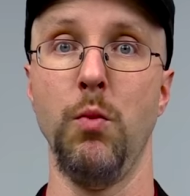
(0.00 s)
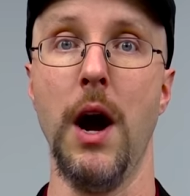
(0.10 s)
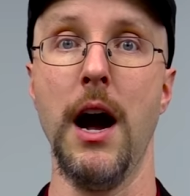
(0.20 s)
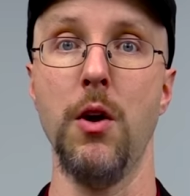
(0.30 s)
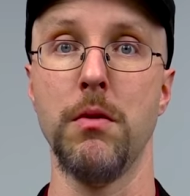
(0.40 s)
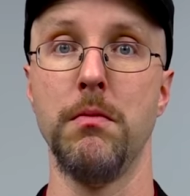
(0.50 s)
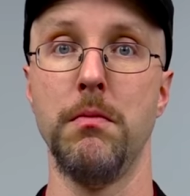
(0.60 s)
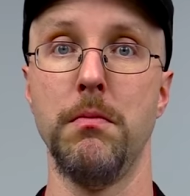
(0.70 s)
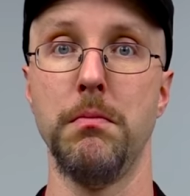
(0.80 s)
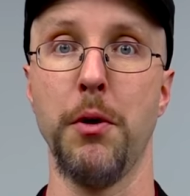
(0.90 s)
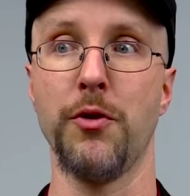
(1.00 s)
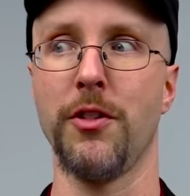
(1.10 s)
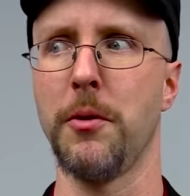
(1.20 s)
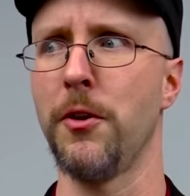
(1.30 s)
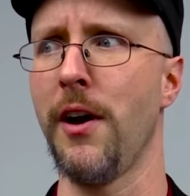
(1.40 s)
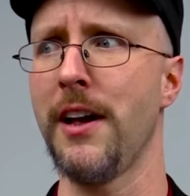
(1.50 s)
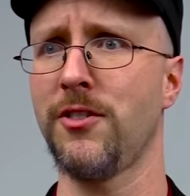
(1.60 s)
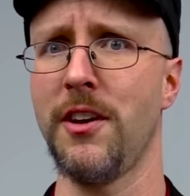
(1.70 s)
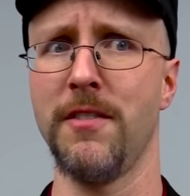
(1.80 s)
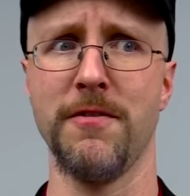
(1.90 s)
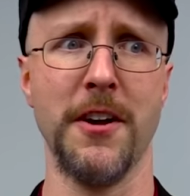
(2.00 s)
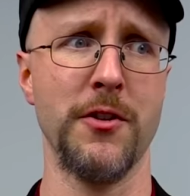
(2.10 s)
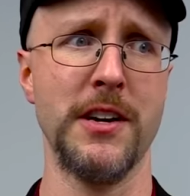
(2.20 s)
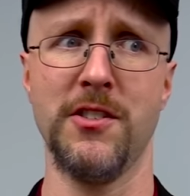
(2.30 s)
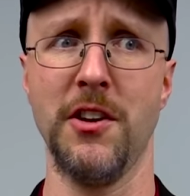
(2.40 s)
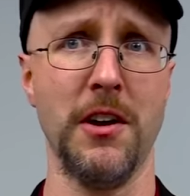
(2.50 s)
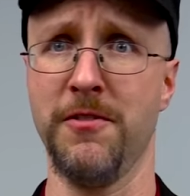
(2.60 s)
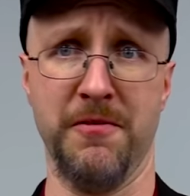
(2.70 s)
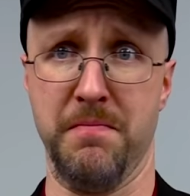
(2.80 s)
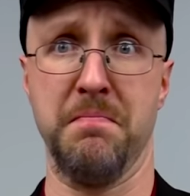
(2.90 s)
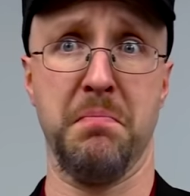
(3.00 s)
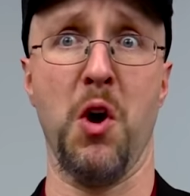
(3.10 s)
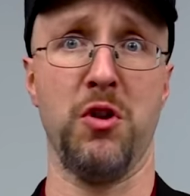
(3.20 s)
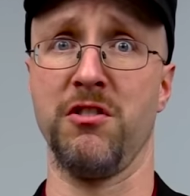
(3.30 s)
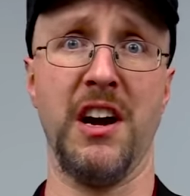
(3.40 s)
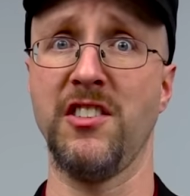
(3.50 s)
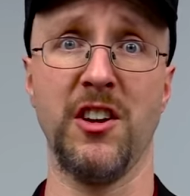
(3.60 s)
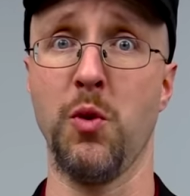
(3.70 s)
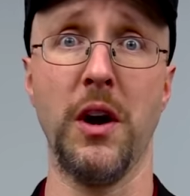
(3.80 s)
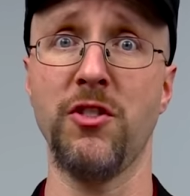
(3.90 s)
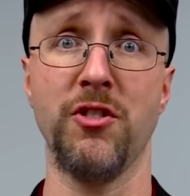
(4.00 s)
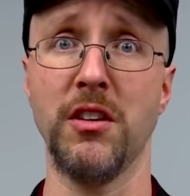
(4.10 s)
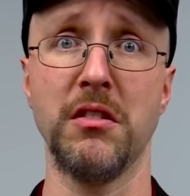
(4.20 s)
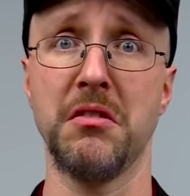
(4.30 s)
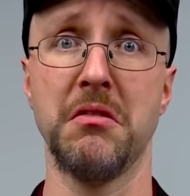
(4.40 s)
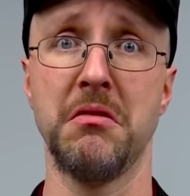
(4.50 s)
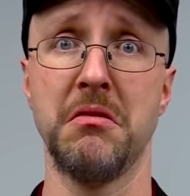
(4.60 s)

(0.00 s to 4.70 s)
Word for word: Wow. Both of them are asking very tough, polarizing questions.